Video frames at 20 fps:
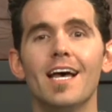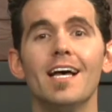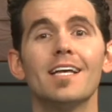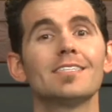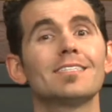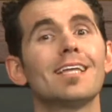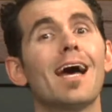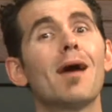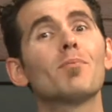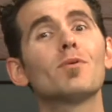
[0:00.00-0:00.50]

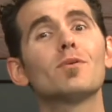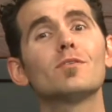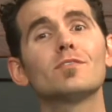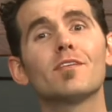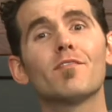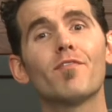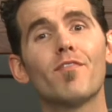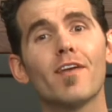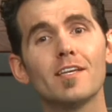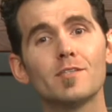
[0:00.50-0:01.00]
Stop
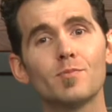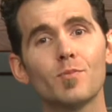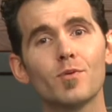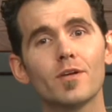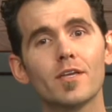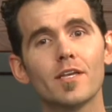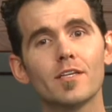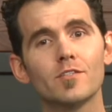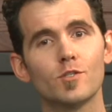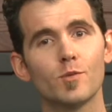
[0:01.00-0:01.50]
using
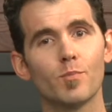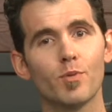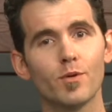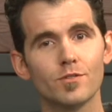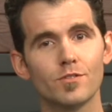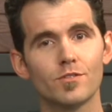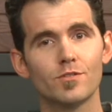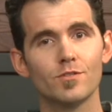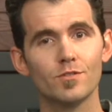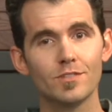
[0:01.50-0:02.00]
Facebook as your
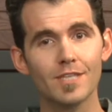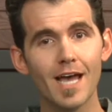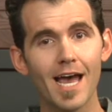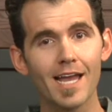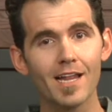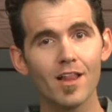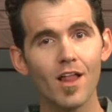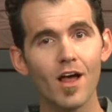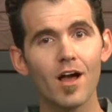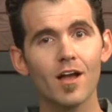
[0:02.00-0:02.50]
personal
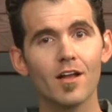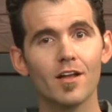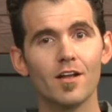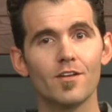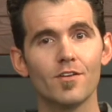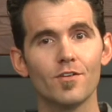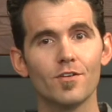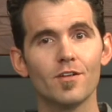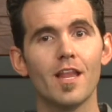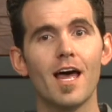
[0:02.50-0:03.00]
dialogue
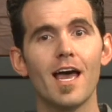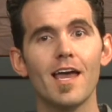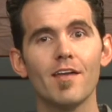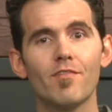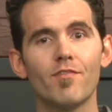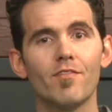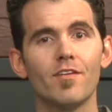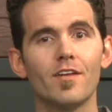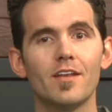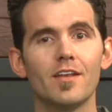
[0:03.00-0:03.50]
on your
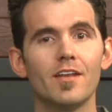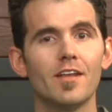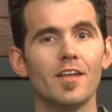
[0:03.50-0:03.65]
life and,